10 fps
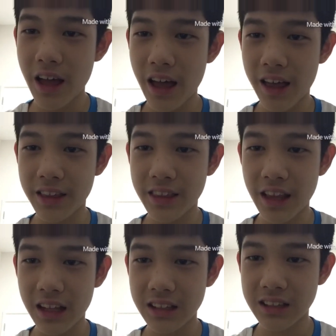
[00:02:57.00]
And
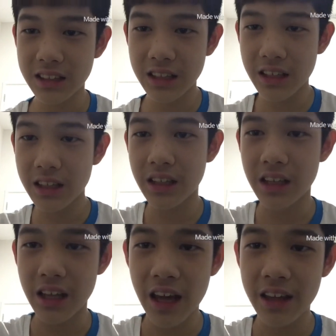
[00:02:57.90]
that's
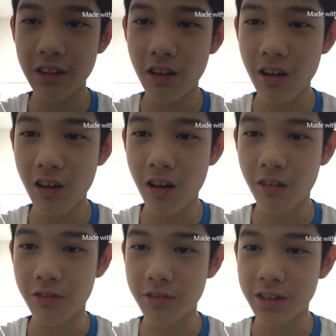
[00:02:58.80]
the end
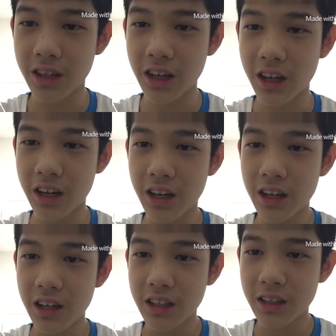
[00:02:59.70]
of the
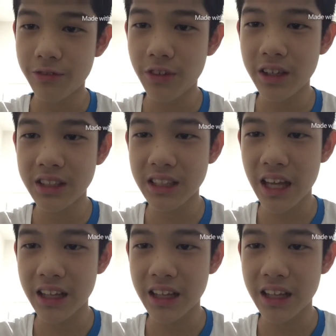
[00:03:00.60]
first